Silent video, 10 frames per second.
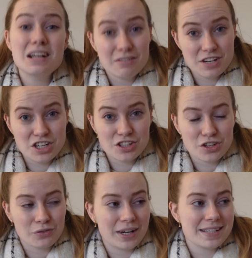Finishing the
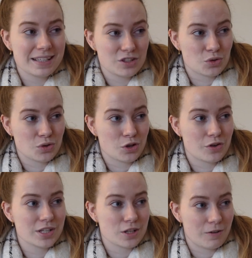Song Rising, the Dawn
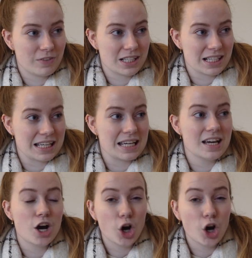Chorus, obviously.